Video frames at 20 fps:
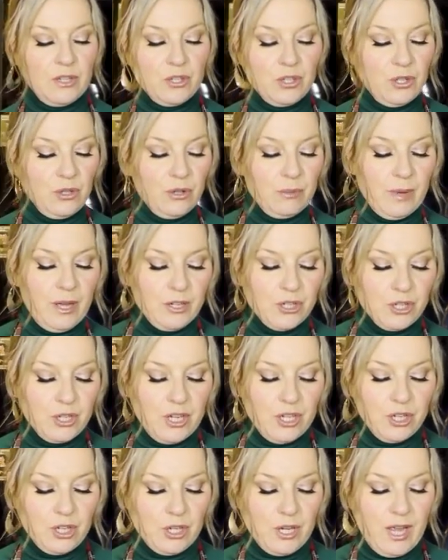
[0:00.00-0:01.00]
to your
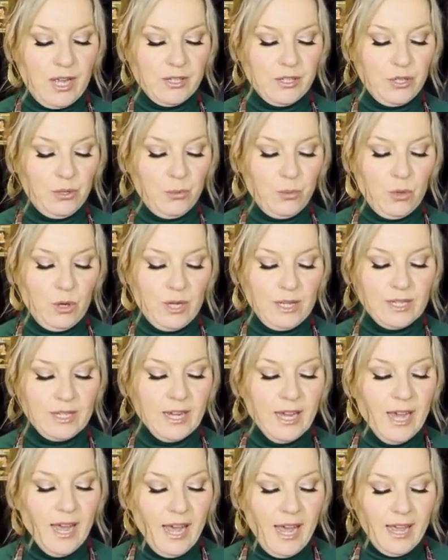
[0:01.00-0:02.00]
imagination as you want.
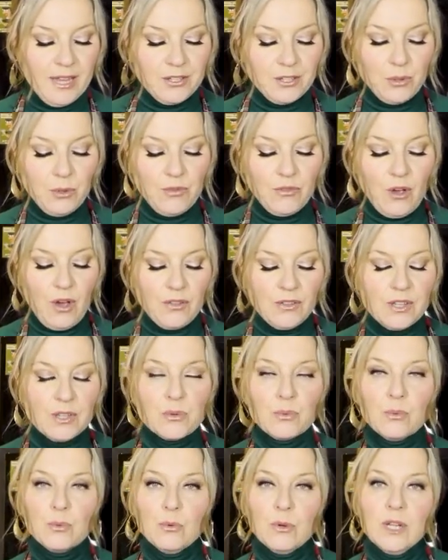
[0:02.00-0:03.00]
And so we've got these
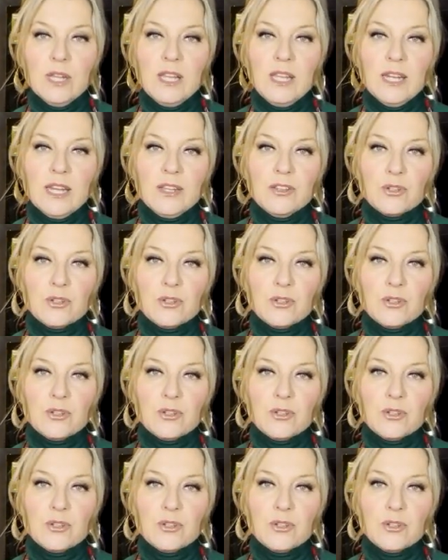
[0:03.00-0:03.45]
really nice